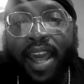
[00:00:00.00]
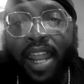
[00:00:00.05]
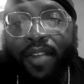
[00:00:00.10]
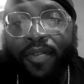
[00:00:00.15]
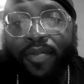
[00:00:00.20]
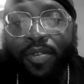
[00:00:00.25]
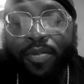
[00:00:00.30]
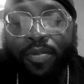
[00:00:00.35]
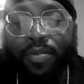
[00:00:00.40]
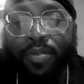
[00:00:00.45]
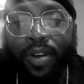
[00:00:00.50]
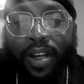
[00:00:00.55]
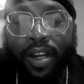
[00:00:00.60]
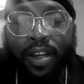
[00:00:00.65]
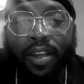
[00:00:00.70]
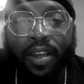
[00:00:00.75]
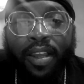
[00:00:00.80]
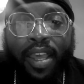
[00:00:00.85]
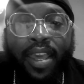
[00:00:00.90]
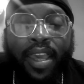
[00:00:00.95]
If you
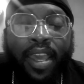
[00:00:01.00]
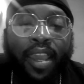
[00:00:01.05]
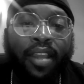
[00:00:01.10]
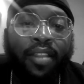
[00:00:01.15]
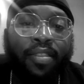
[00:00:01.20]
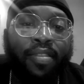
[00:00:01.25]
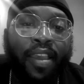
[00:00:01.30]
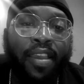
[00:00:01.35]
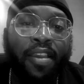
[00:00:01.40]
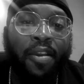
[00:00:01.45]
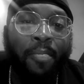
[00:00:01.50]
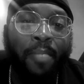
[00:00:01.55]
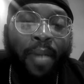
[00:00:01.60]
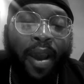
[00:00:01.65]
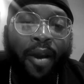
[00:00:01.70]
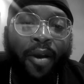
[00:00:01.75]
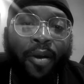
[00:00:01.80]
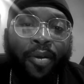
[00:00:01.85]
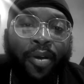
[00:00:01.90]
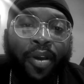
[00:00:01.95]
think
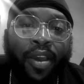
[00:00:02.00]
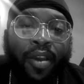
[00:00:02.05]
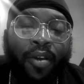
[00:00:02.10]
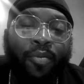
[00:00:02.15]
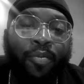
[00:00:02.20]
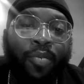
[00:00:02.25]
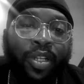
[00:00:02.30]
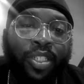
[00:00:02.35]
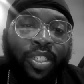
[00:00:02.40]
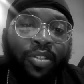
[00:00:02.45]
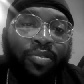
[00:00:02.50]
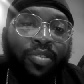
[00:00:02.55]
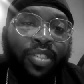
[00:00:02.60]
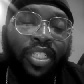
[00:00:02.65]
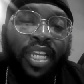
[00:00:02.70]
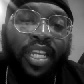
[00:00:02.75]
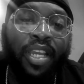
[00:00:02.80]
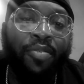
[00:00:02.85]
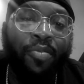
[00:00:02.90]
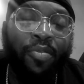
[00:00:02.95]
about what your
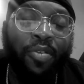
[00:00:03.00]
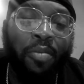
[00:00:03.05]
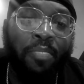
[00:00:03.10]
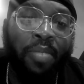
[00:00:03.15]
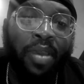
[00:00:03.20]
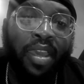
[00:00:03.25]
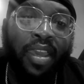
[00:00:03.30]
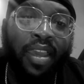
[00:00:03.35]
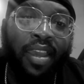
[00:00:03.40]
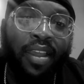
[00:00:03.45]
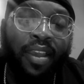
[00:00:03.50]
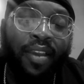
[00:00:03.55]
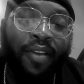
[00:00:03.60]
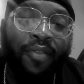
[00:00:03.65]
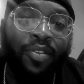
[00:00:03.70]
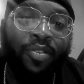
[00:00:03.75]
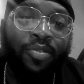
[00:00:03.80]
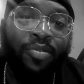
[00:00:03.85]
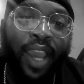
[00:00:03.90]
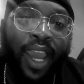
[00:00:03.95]
check would have been if
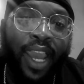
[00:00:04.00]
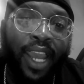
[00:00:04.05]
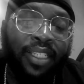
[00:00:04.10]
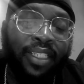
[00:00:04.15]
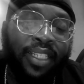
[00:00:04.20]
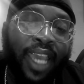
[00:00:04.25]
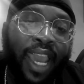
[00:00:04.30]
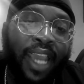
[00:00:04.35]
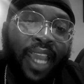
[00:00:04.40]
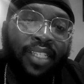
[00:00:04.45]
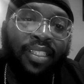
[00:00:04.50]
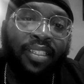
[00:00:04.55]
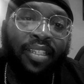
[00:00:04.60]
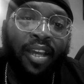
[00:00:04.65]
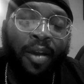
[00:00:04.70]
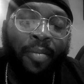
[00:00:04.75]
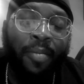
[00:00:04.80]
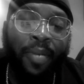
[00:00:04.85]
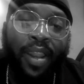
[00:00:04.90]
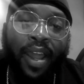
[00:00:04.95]
you had taxes
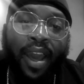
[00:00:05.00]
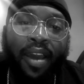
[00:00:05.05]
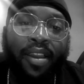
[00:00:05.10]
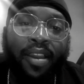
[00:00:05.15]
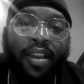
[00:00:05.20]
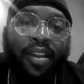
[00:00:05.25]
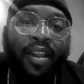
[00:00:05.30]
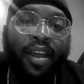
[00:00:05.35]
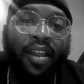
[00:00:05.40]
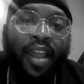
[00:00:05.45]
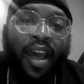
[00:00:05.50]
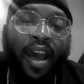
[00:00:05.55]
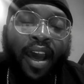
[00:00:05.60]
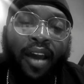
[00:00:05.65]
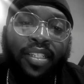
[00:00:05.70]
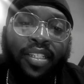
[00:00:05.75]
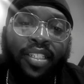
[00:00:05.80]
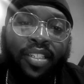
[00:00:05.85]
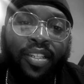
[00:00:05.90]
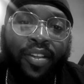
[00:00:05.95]
coming out and all
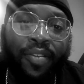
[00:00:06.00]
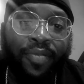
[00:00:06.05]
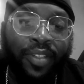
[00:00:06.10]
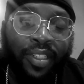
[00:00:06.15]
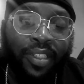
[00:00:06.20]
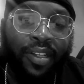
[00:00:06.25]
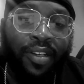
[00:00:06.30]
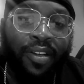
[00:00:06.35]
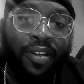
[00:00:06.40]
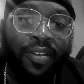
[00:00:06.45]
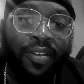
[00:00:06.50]
this different stuff,